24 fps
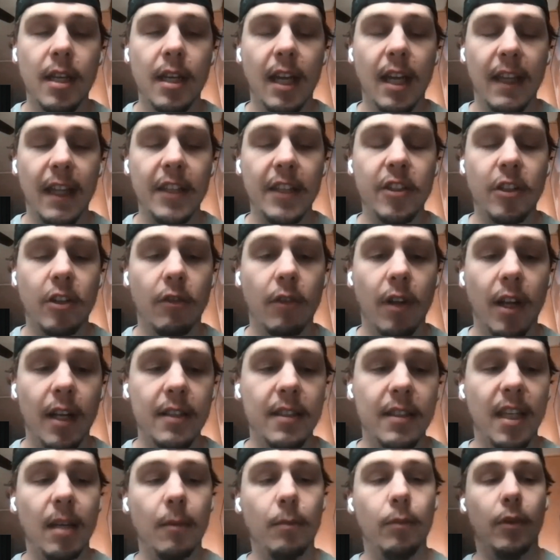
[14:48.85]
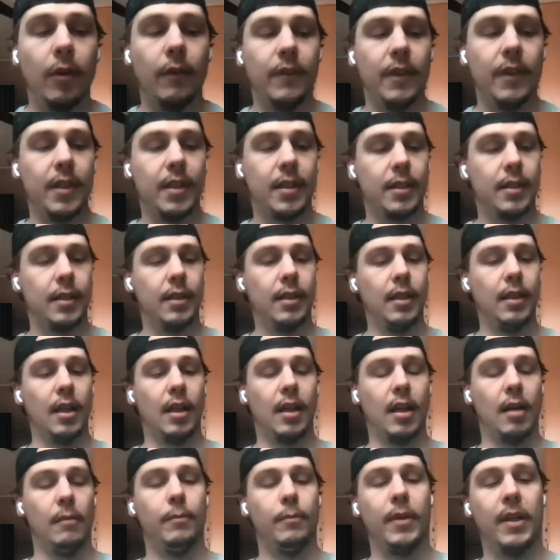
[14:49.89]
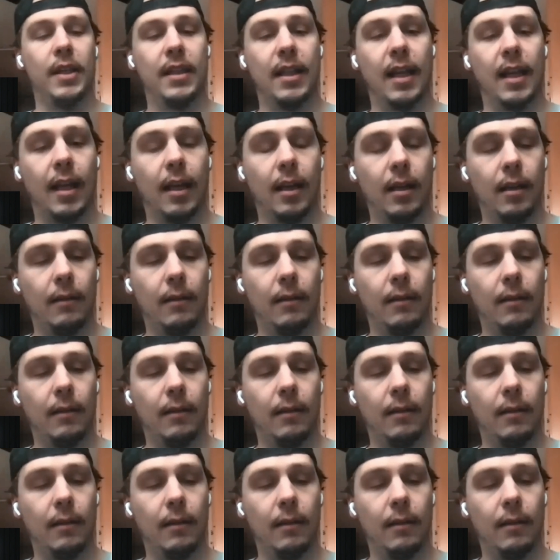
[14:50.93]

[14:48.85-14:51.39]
and that's a great example of this, a company that